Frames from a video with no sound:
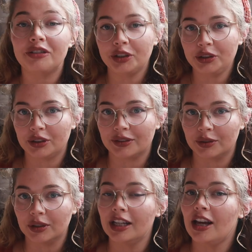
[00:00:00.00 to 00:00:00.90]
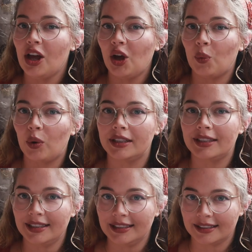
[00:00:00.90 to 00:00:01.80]
First of all, what
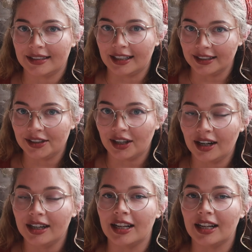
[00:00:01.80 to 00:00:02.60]
is an altar?